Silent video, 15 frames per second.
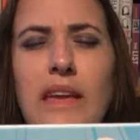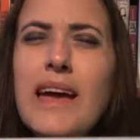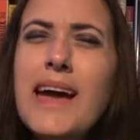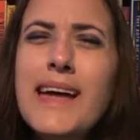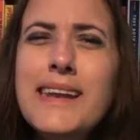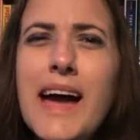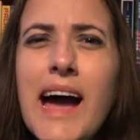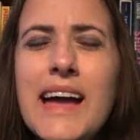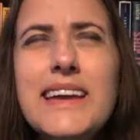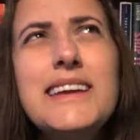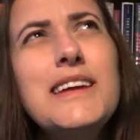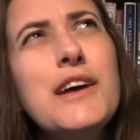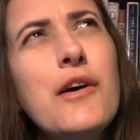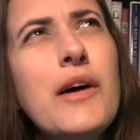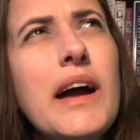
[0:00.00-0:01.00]
And
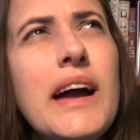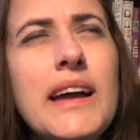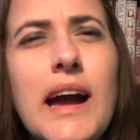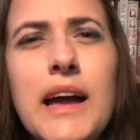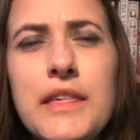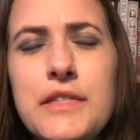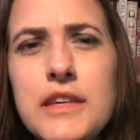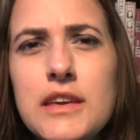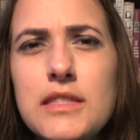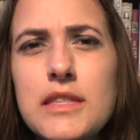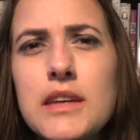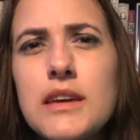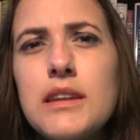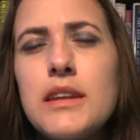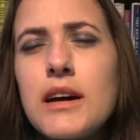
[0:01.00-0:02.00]
you know, I think
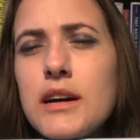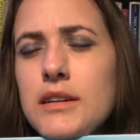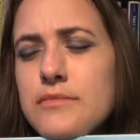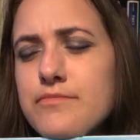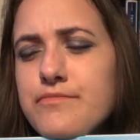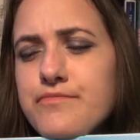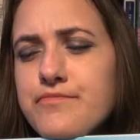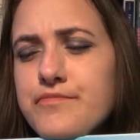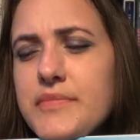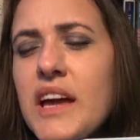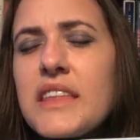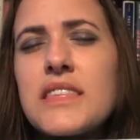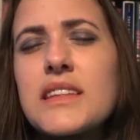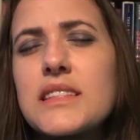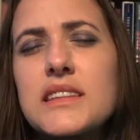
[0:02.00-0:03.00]
that
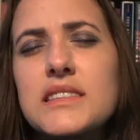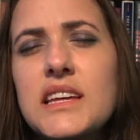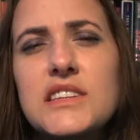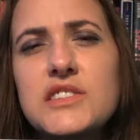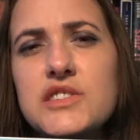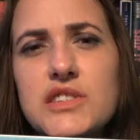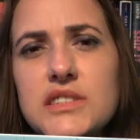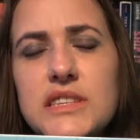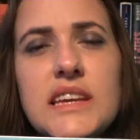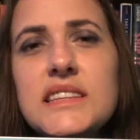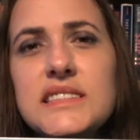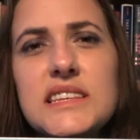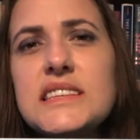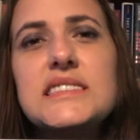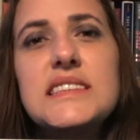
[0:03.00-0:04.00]
that's just,
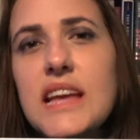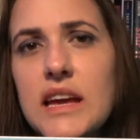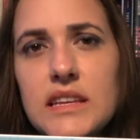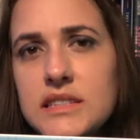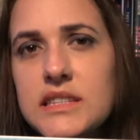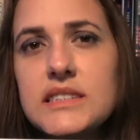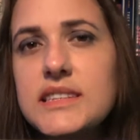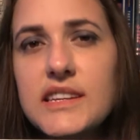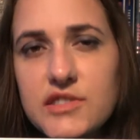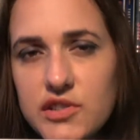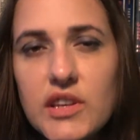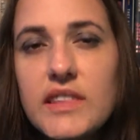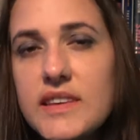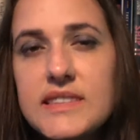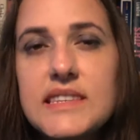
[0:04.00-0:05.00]
it's
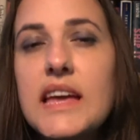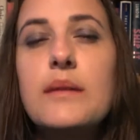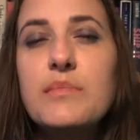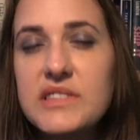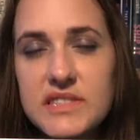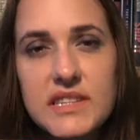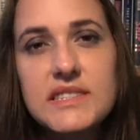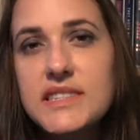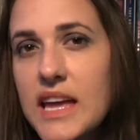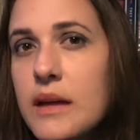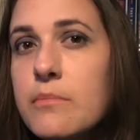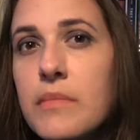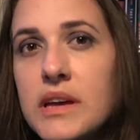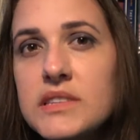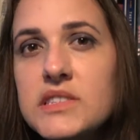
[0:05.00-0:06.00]
essentially the same. It's the
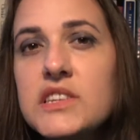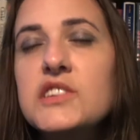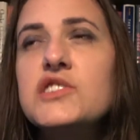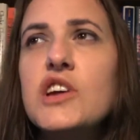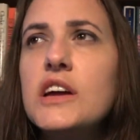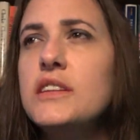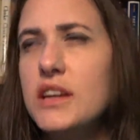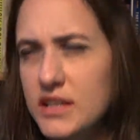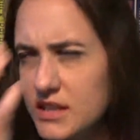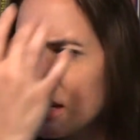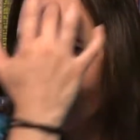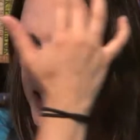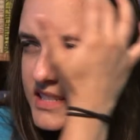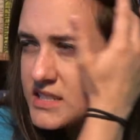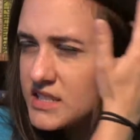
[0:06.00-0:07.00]
same message. I think
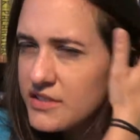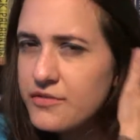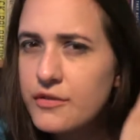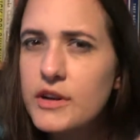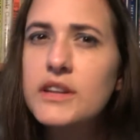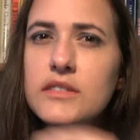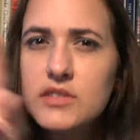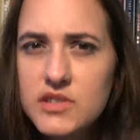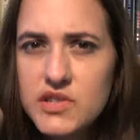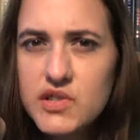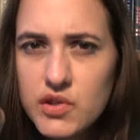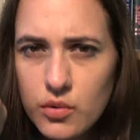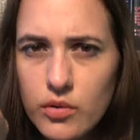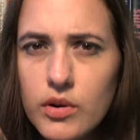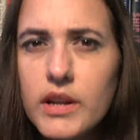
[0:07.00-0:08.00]
it's a different
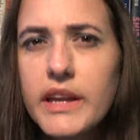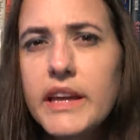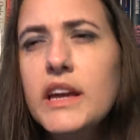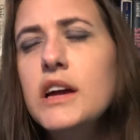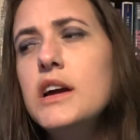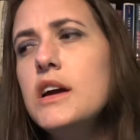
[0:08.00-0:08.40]
story,